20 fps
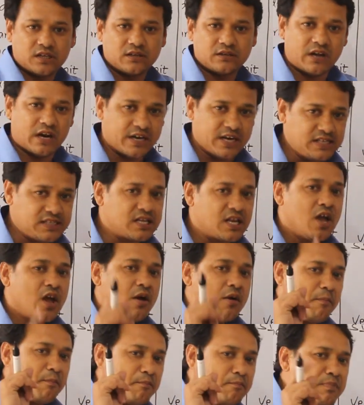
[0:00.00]
That is
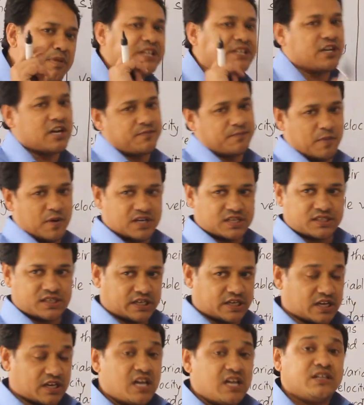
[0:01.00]
meter per
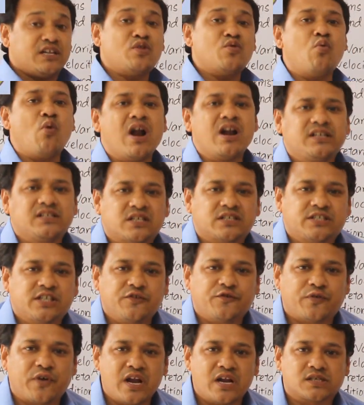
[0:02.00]
second. Then what is the
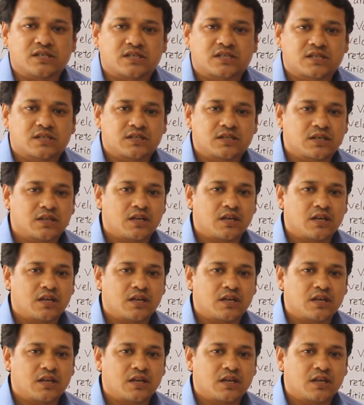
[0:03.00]
difference?